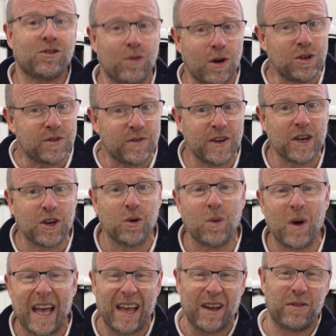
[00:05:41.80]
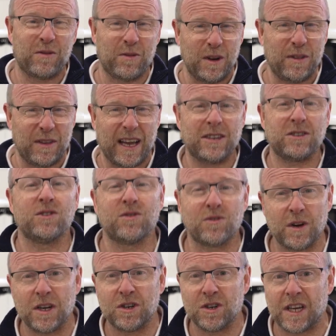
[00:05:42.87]
gross vehicle weight of three thousand
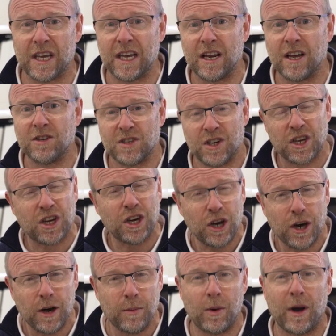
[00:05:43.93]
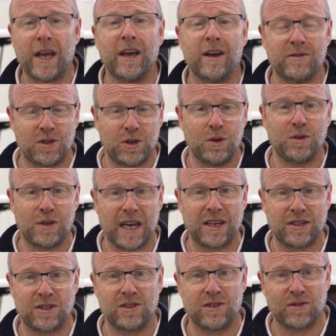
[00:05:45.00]
three hundred kilos and a curb weight of two
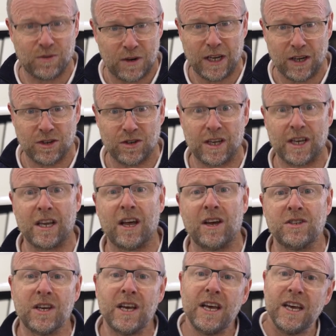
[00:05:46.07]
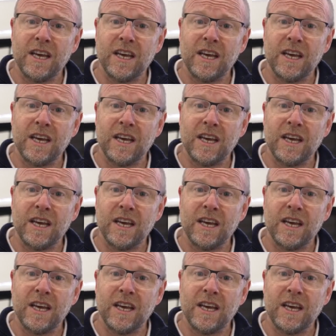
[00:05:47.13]
thousand three hundred kilos,